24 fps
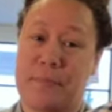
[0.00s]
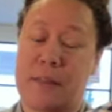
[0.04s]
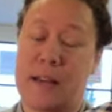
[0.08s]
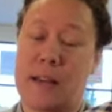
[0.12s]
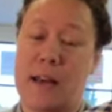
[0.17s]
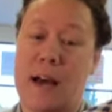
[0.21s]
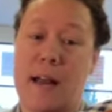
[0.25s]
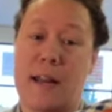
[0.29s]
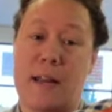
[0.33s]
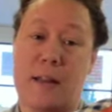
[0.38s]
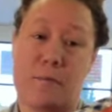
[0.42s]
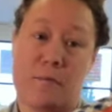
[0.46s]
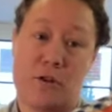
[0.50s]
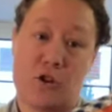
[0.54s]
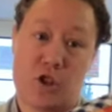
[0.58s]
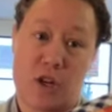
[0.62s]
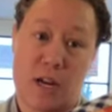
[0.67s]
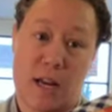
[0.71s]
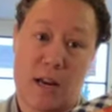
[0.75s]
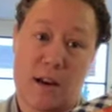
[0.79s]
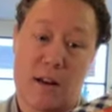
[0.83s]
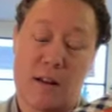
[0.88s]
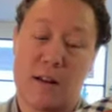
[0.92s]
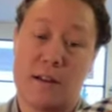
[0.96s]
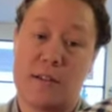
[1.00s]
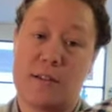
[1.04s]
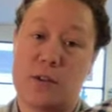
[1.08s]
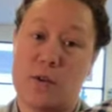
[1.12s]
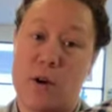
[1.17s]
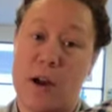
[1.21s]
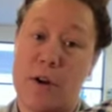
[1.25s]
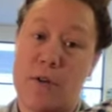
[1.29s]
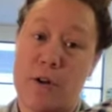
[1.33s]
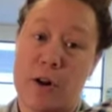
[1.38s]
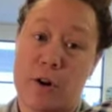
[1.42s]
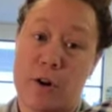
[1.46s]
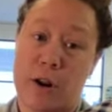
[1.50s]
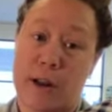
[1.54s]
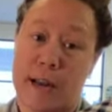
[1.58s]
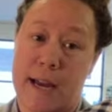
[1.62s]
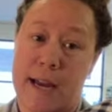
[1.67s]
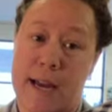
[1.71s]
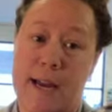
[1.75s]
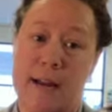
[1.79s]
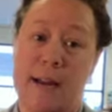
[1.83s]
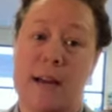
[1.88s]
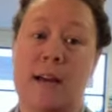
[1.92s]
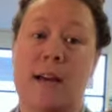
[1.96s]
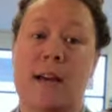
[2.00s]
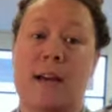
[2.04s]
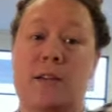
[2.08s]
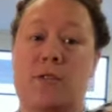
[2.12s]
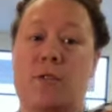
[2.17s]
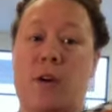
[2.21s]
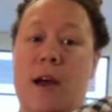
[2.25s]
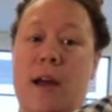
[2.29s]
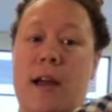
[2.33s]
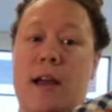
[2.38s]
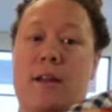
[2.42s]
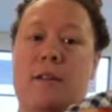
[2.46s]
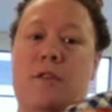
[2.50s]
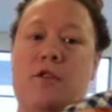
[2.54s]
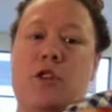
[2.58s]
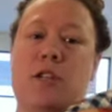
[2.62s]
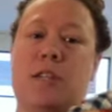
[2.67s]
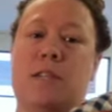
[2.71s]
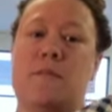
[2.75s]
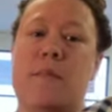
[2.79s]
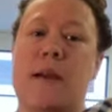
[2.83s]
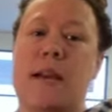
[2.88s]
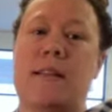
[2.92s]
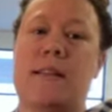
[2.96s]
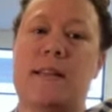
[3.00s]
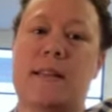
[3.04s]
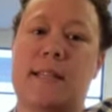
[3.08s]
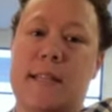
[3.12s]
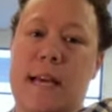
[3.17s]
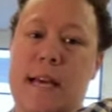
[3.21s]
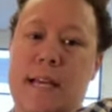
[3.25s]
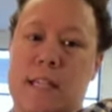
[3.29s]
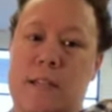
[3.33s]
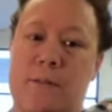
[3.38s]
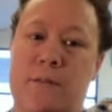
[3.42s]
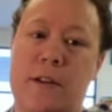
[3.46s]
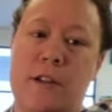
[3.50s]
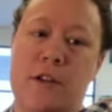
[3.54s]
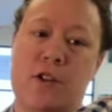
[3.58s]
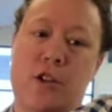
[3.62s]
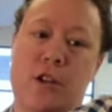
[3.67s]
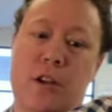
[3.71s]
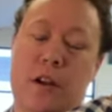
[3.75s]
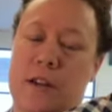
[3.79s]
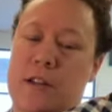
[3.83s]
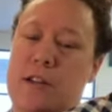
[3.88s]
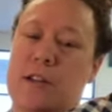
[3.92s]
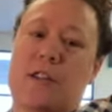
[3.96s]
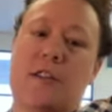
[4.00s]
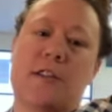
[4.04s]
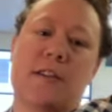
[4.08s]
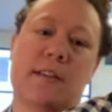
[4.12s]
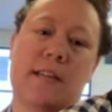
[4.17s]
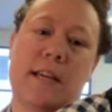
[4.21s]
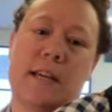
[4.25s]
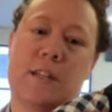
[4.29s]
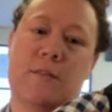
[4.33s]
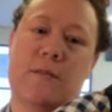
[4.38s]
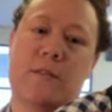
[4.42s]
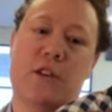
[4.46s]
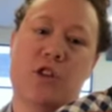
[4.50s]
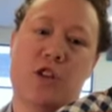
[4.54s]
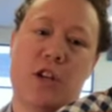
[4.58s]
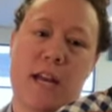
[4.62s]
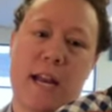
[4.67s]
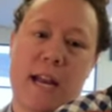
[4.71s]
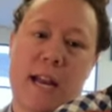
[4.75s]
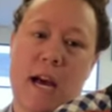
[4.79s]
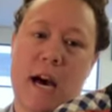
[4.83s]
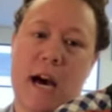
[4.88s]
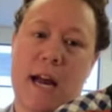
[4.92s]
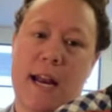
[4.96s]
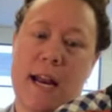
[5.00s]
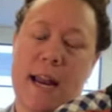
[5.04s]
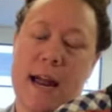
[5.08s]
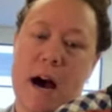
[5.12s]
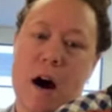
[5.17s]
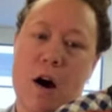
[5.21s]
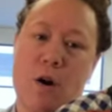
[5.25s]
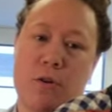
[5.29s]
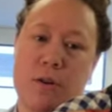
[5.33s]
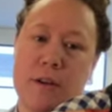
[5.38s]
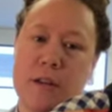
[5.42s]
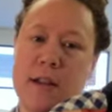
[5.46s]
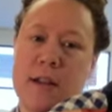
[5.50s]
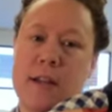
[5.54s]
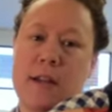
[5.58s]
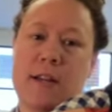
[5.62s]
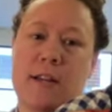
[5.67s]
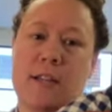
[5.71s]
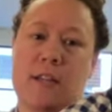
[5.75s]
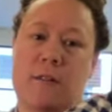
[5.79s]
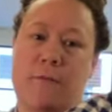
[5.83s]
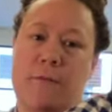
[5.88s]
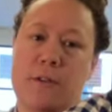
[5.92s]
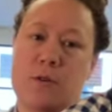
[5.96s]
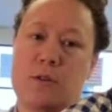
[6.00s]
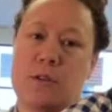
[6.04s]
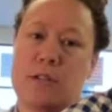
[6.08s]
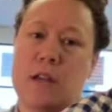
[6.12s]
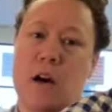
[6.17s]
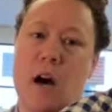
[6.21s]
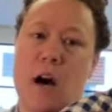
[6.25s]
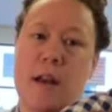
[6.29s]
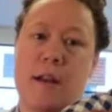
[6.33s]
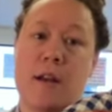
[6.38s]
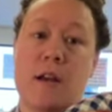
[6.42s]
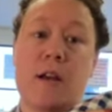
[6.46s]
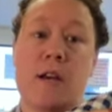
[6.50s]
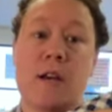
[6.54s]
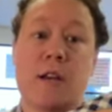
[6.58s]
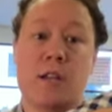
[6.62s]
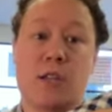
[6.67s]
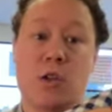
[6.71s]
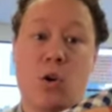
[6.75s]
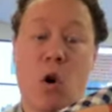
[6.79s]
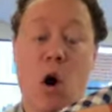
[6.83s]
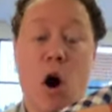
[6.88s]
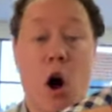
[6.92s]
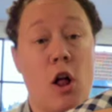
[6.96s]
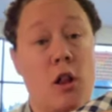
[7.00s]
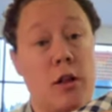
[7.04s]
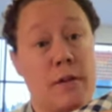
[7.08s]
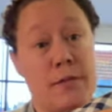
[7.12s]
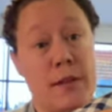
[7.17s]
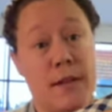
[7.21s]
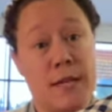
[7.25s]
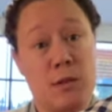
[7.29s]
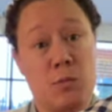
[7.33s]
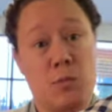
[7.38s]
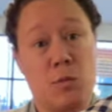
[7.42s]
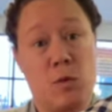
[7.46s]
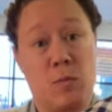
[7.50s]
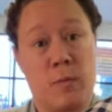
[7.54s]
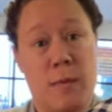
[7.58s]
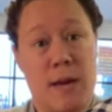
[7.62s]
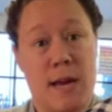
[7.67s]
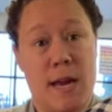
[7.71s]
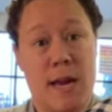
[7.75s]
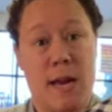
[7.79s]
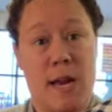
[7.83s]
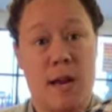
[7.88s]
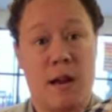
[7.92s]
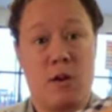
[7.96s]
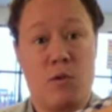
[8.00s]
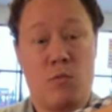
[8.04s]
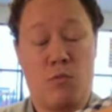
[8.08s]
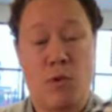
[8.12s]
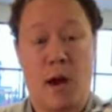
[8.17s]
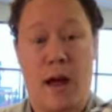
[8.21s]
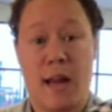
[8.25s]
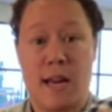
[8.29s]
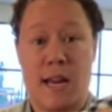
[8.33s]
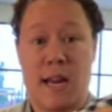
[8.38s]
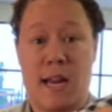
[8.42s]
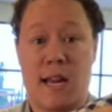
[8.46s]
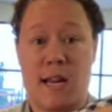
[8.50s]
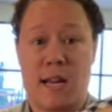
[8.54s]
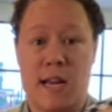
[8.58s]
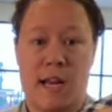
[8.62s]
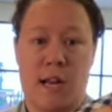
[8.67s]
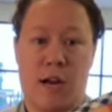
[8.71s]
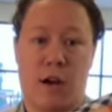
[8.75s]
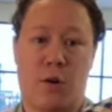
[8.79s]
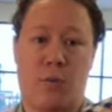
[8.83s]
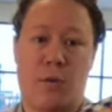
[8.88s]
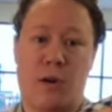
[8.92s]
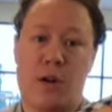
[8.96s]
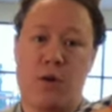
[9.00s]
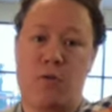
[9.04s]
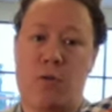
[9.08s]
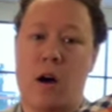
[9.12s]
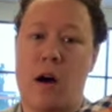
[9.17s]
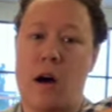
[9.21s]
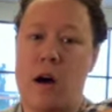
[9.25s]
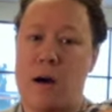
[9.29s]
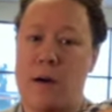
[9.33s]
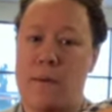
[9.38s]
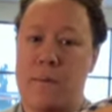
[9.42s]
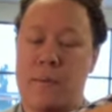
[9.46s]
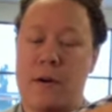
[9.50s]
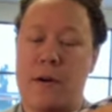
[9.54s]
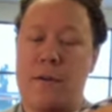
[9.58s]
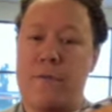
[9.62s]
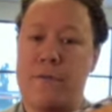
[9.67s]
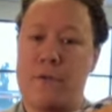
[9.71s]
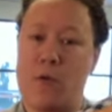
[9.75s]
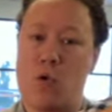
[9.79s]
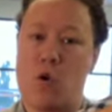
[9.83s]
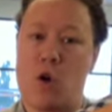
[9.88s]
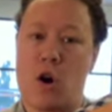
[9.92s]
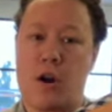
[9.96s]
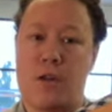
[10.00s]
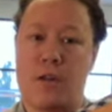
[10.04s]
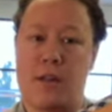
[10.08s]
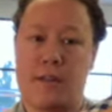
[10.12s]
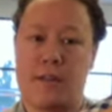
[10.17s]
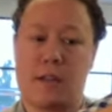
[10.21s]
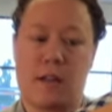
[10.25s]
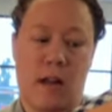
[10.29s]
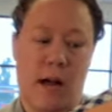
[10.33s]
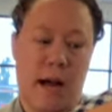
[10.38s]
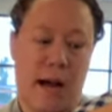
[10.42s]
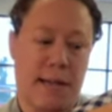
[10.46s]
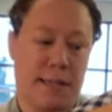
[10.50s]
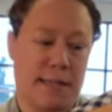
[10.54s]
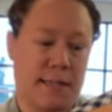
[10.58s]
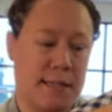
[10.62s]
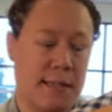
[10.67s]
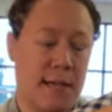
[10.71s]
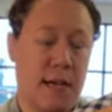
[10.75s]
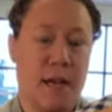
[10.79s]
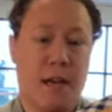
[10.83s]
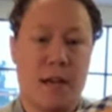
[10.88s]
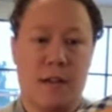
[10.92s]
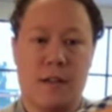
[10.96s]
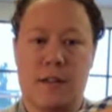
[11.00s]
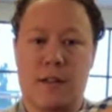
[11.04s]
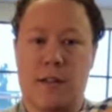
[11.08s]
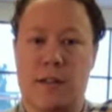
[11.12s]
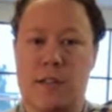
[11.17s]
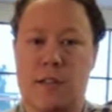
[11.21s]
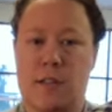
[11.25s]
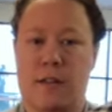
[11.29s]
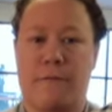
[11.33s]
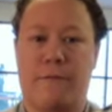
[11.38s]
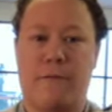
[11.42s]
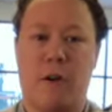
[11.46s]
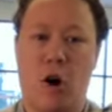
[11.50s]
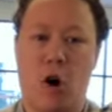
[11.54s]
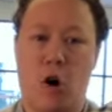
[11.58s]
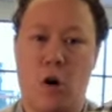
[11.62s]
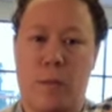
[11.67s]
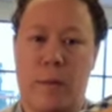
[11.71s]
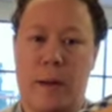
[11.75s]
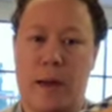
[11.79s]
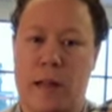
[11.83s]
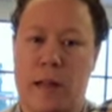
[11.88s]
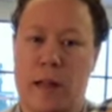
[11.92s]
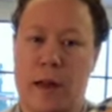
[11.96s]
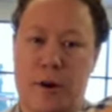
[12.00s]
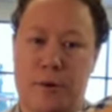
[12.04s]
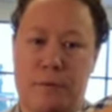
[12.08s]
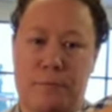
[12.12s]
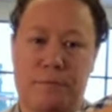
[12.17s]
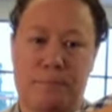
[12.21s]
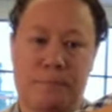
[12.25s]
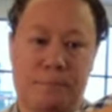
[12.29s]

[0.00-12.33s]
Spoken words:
cutting machine. So I own a Cricut. So I just made this SVG, I took this SVG and cut it out. It's fused on. So all of this will be ready in here when you come for this class. This is the fall pillow,